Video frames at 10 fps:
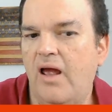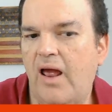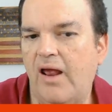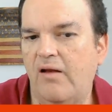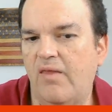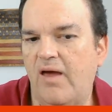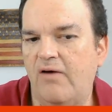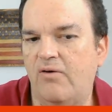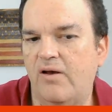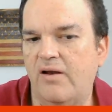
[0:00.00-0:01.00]
And on
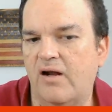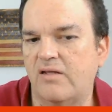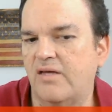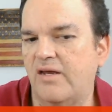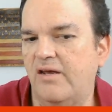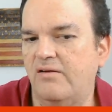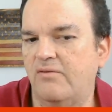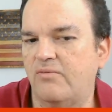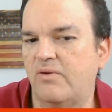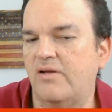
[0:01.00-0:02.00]
that one, I'm going to say
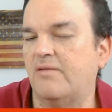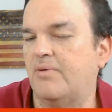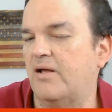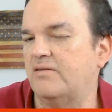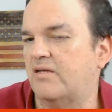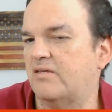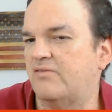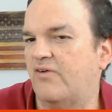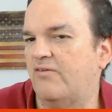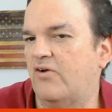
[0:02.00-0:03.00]
it really depends because it's
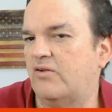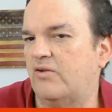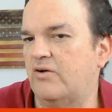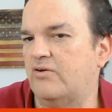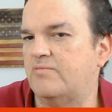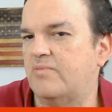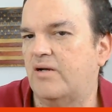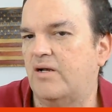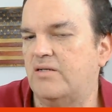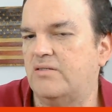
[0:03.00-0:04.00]
very, very close
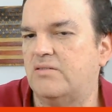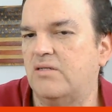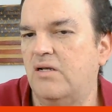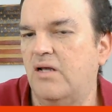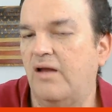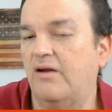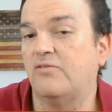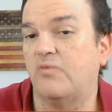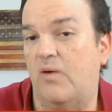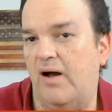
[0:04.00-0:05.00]
and
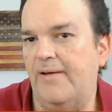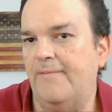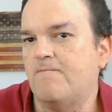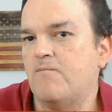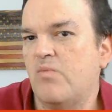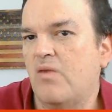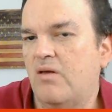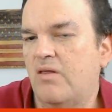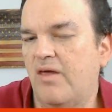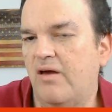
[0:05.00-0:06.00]
here's why.
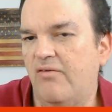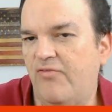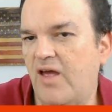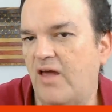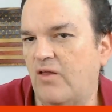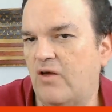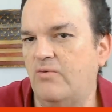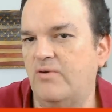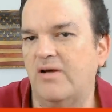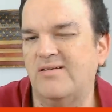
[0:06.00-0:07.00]
The VA
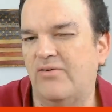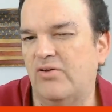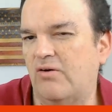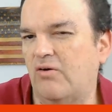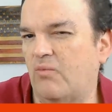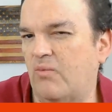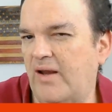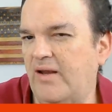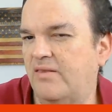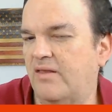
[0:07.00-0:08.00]
loan does have a lower
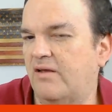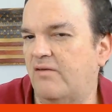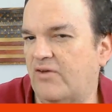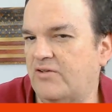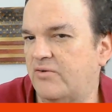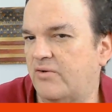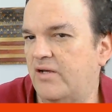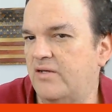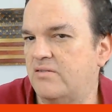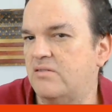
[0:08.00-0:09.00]
rate than conventional
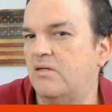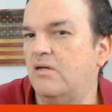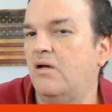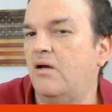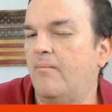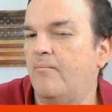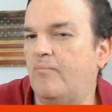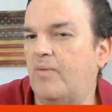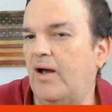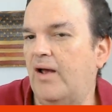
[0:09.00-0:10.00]
does,
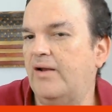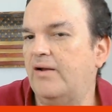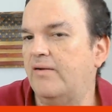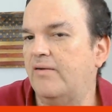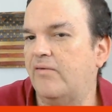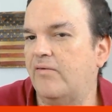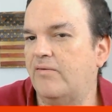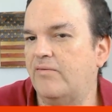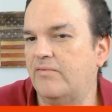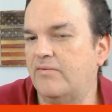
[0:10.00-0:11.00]
but
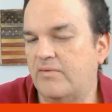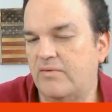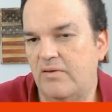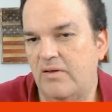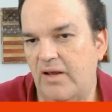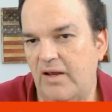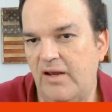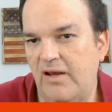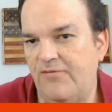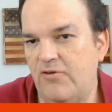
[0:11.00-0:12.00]

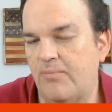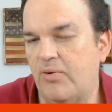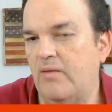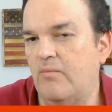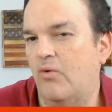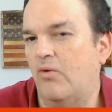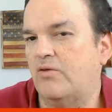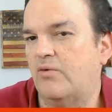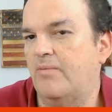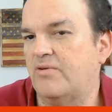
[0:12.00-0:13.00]
if you're putting more
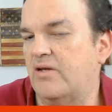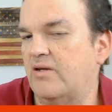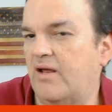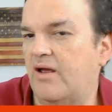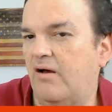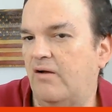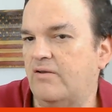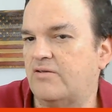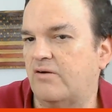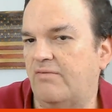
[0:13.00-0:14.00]
than 20% down,
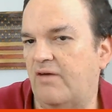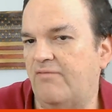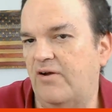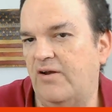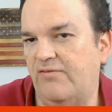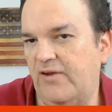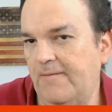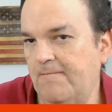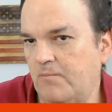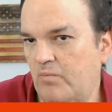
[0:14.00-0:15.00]
you still have that funding fee
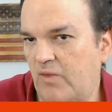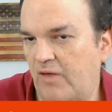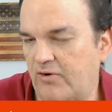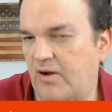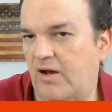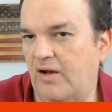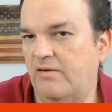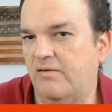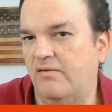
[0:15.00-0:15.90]
if you're not